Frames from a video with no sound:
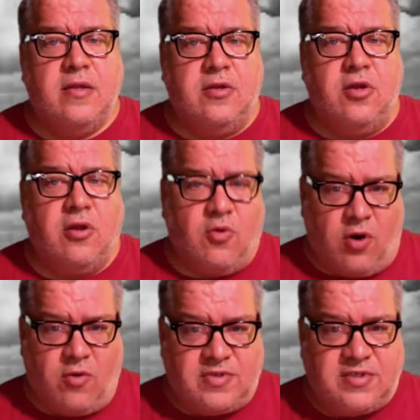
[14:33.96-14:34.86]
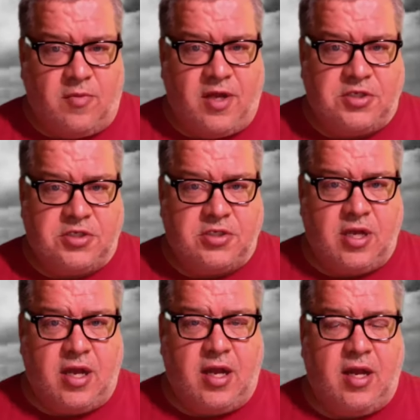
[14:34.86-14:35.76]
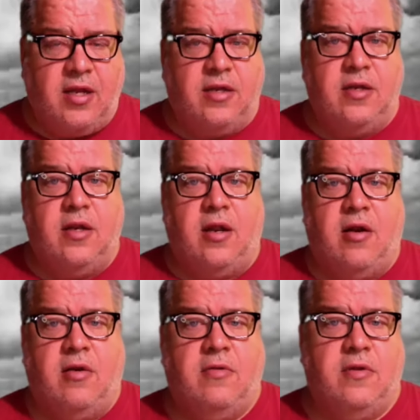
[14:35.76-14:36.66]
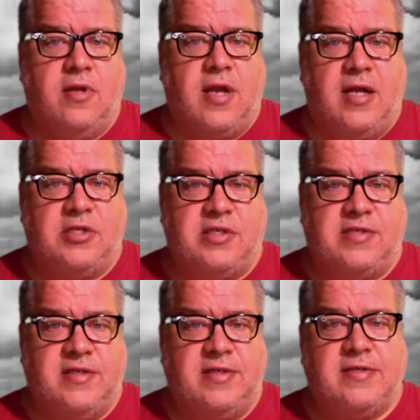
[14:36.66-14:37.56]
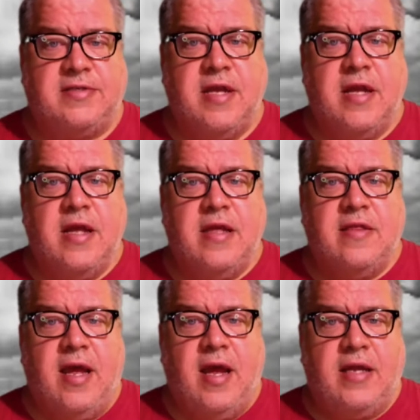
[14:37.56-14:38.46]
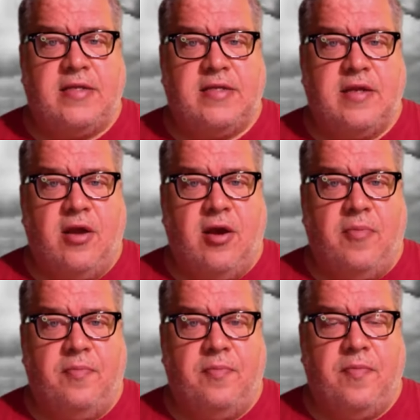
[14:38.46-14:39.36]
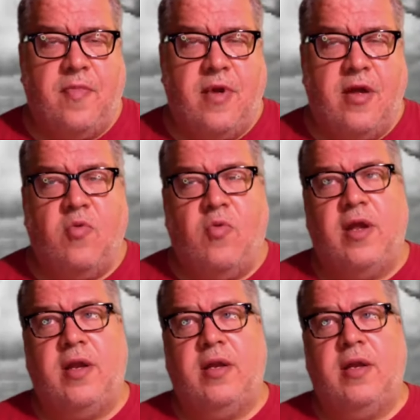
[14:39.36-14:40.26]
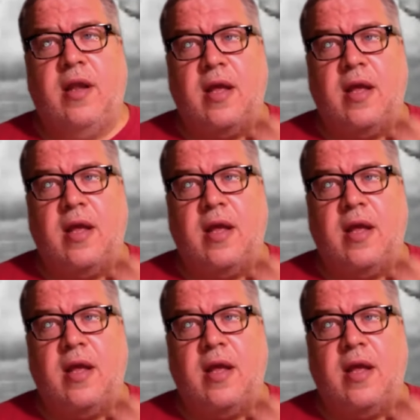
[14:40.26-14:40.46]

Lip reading: Nuclear war was so much on our consciousness that when